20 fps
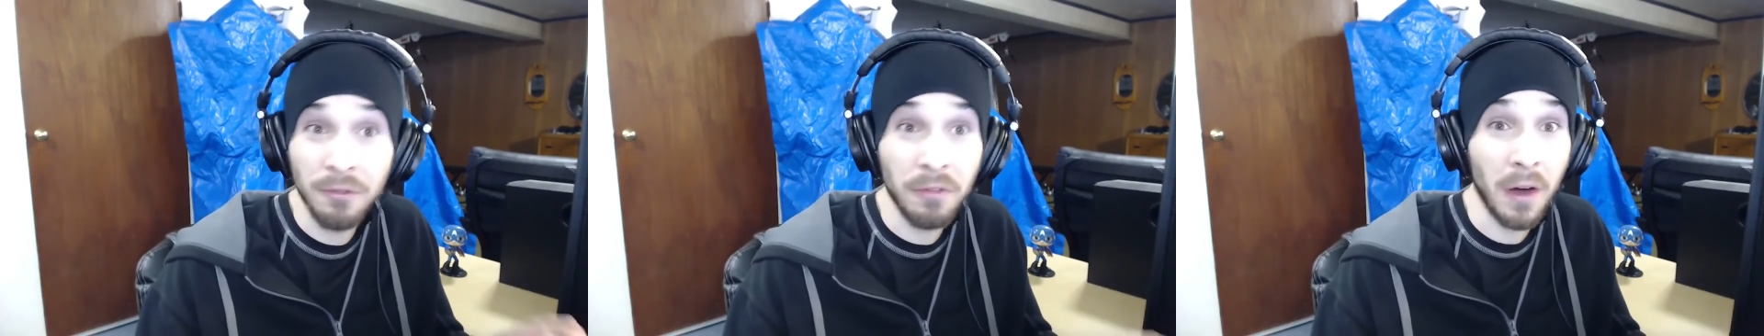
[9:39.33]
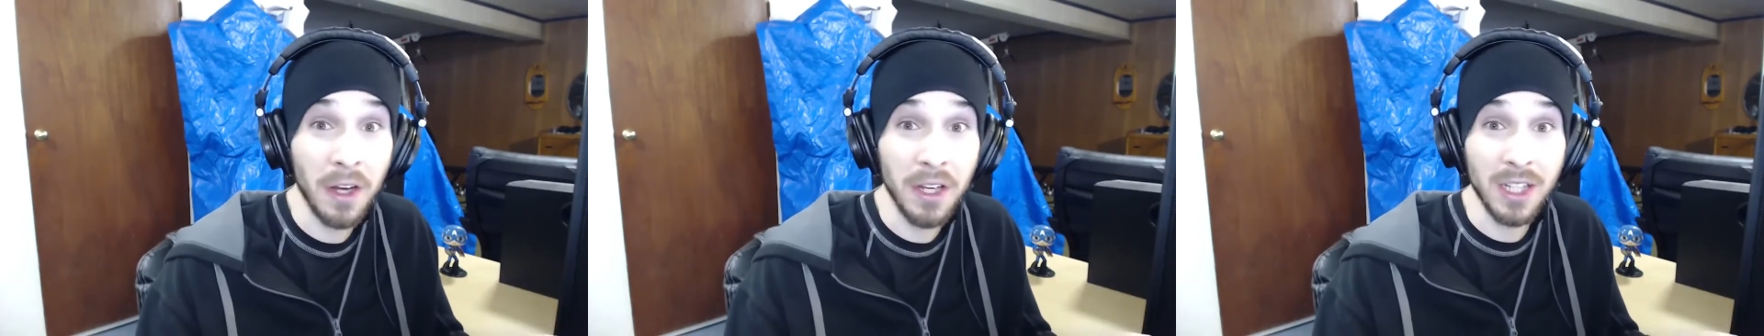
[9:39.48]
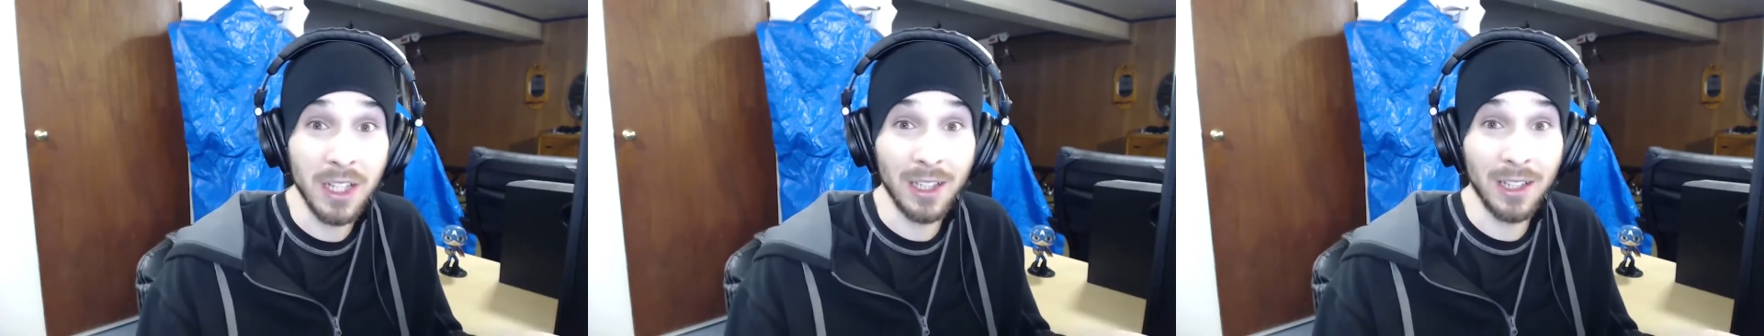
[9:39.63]

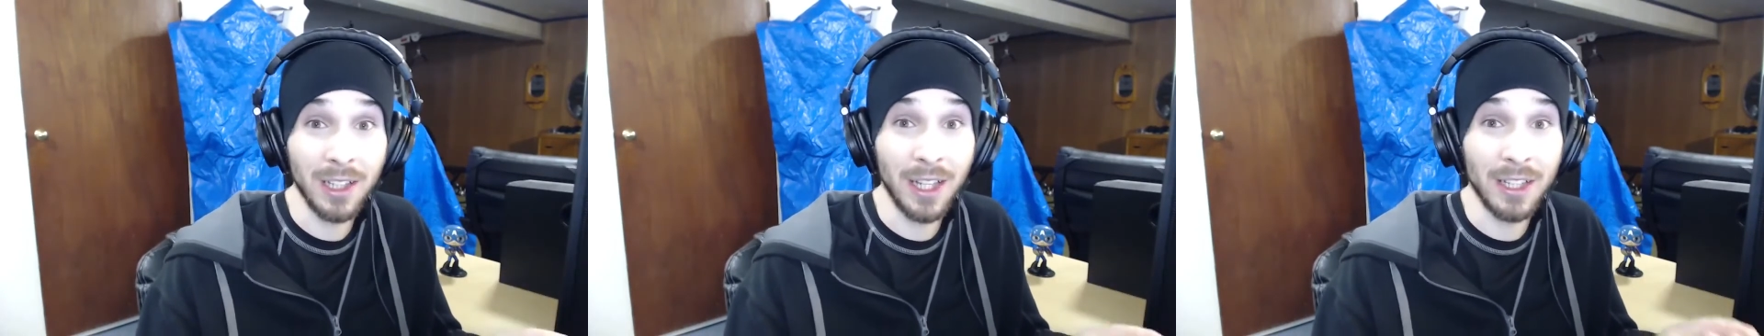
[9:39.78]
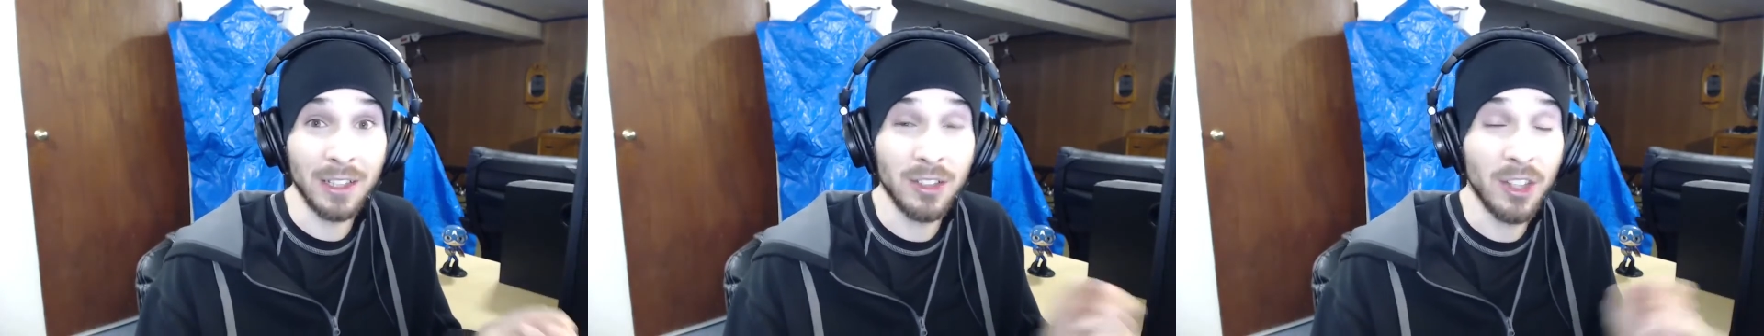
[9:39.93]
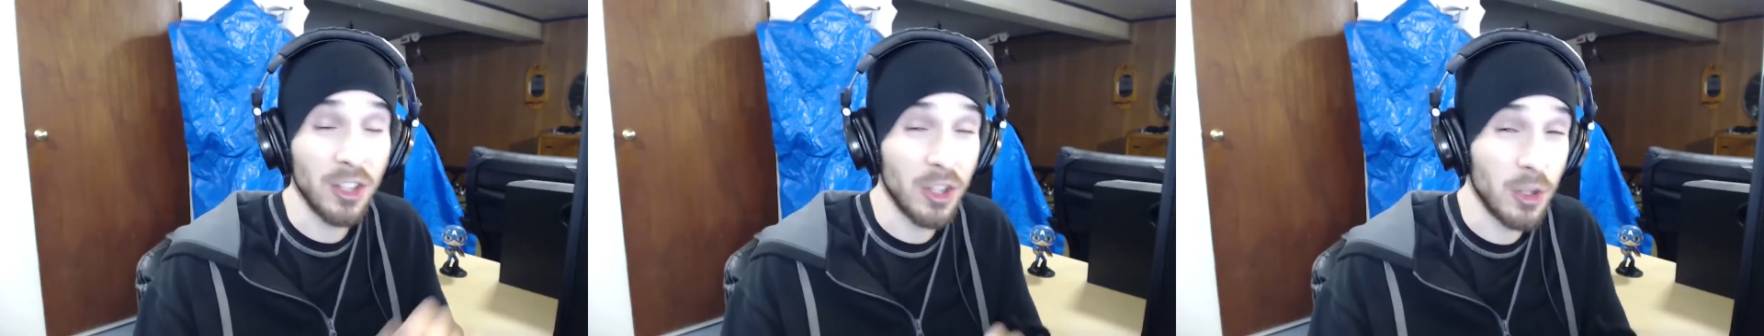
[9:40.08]
funny,
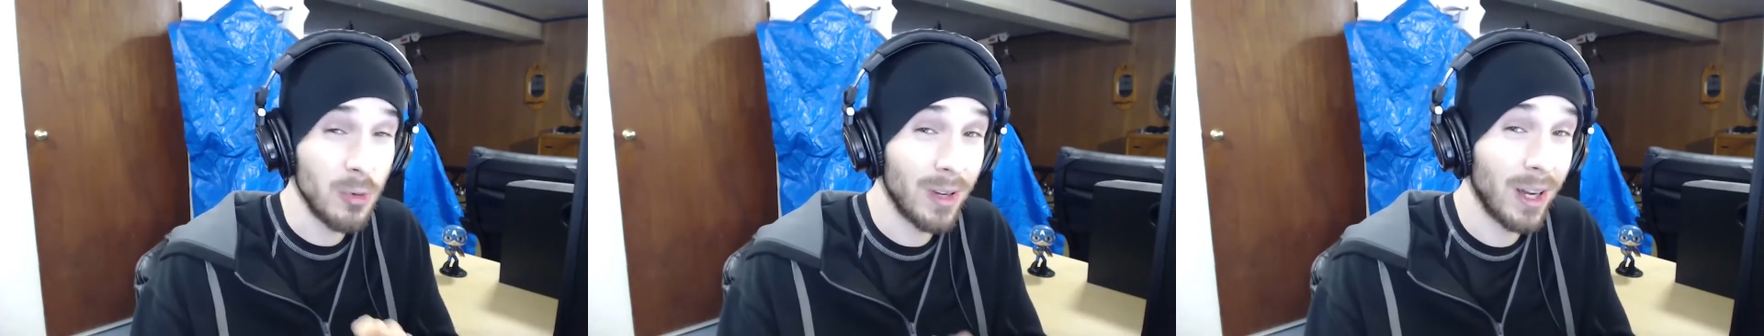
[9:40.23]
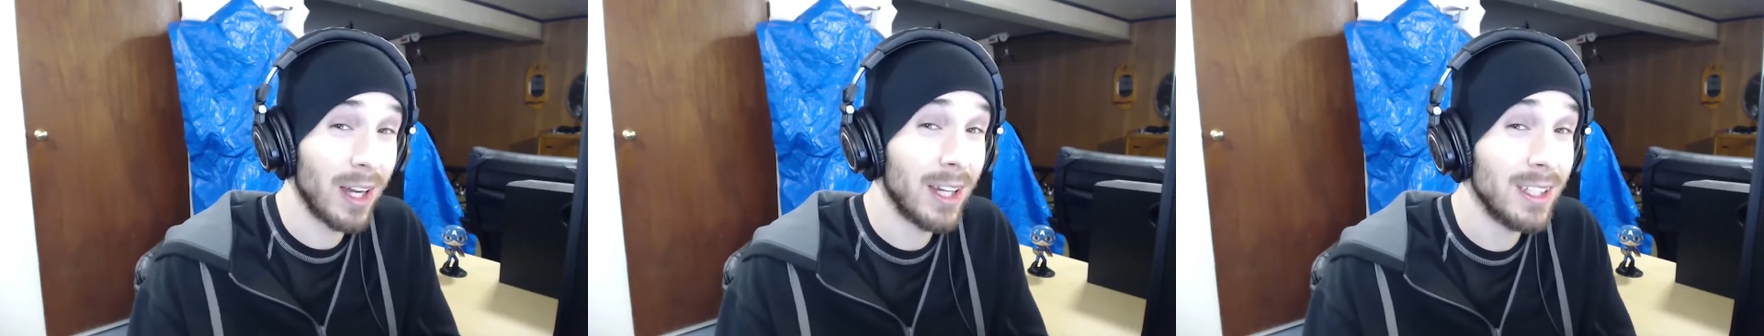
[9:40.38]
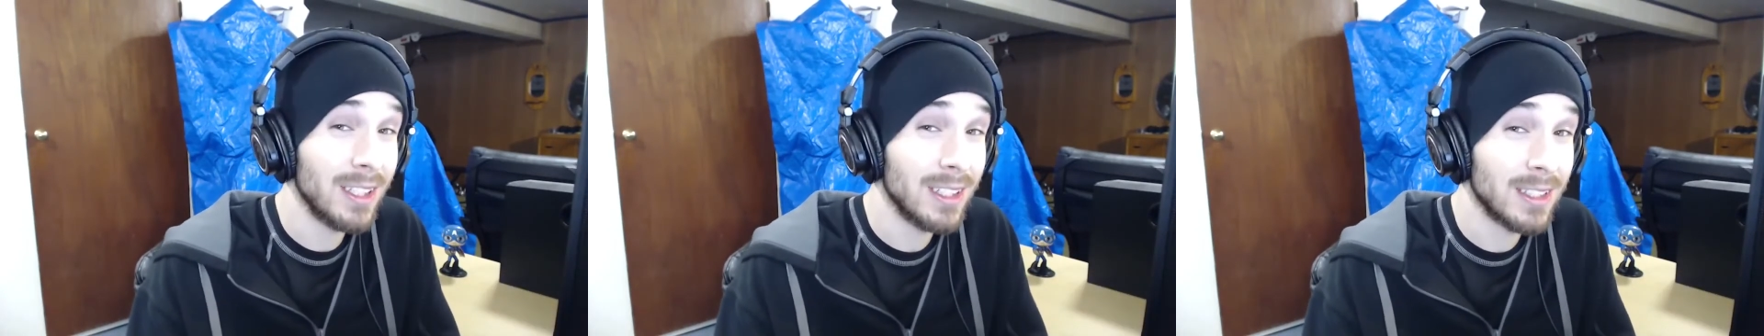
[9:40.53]
like, to you
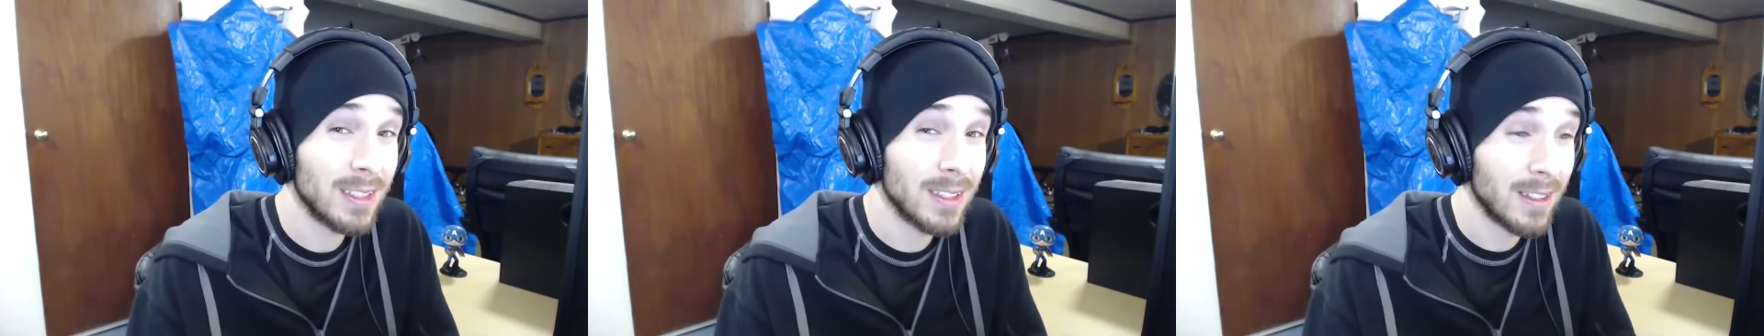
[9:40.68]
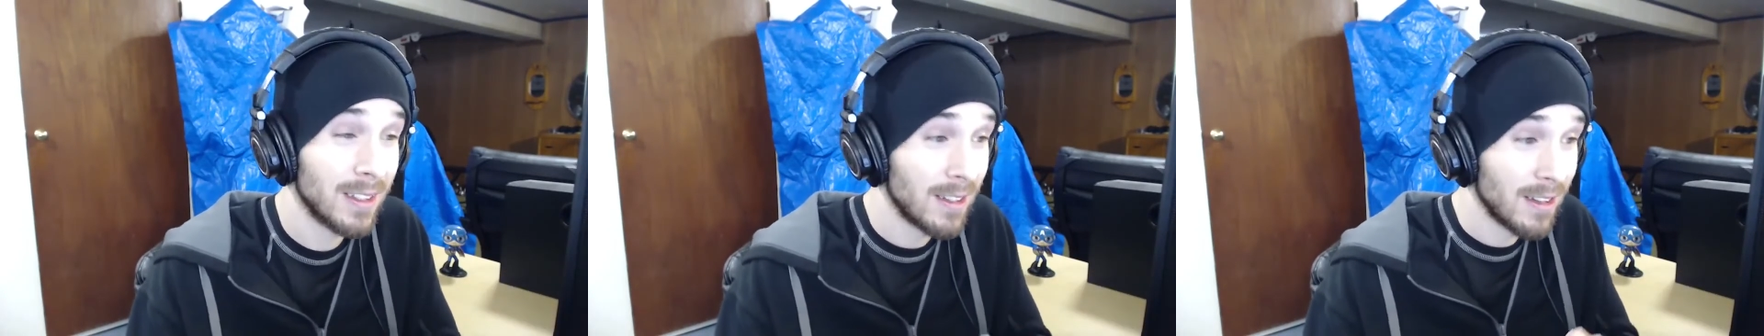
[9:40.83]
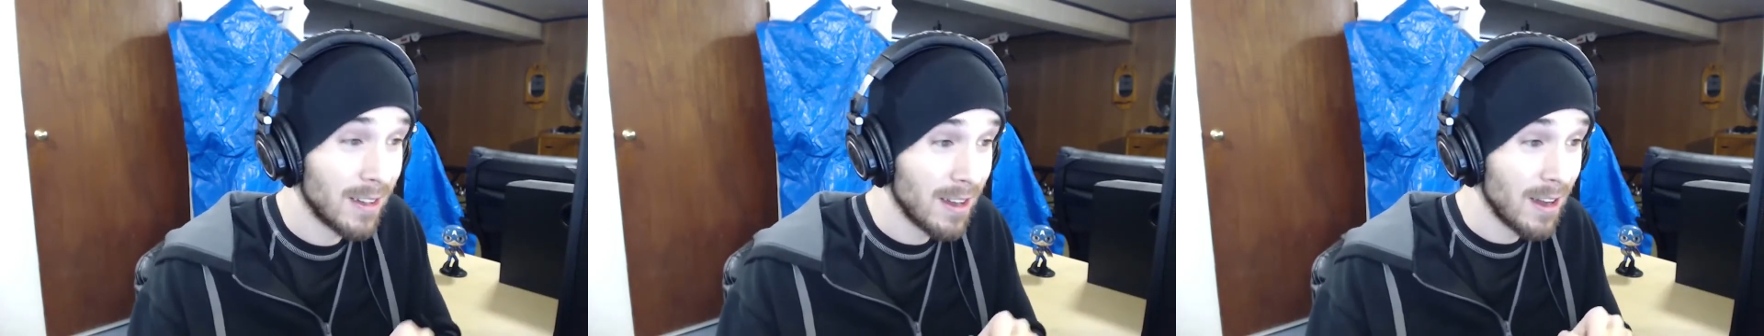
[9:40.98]

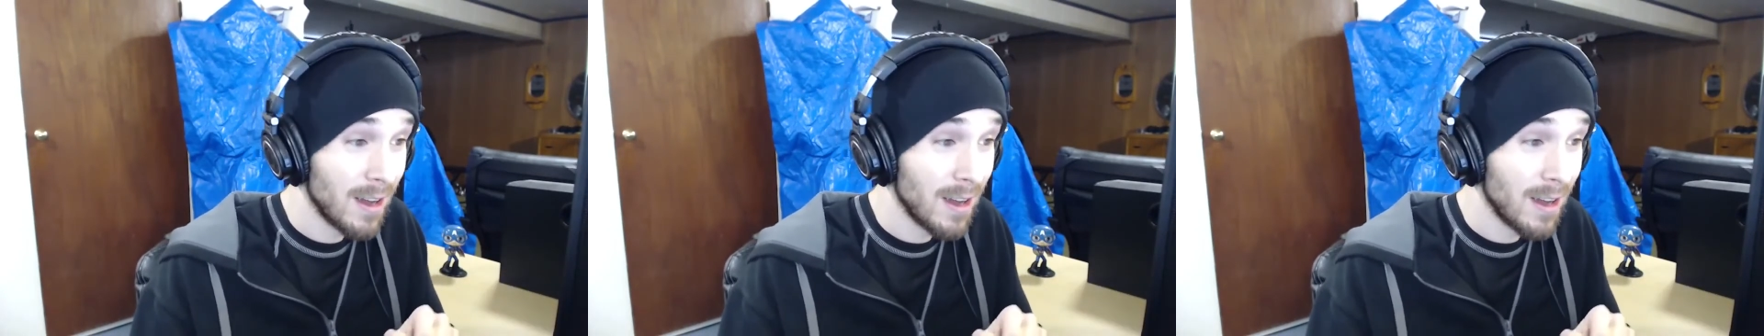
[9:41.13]
guys.